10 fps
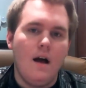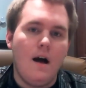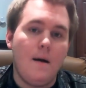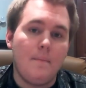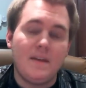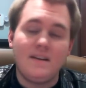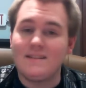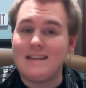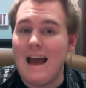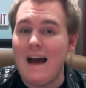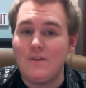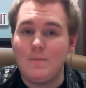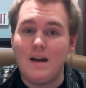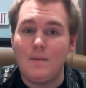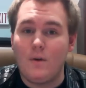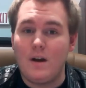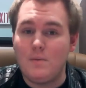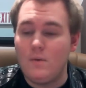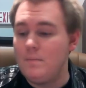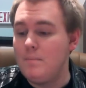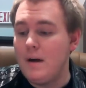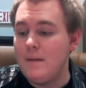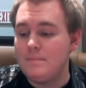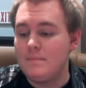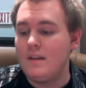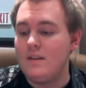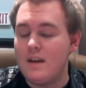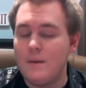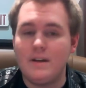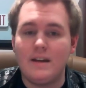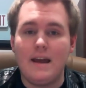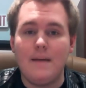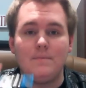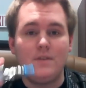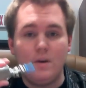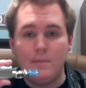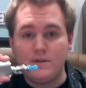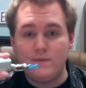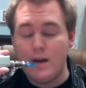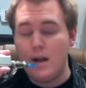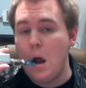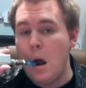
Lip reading: It doesn't have to be upgradable. But you get what you get, you don't pitch a fit.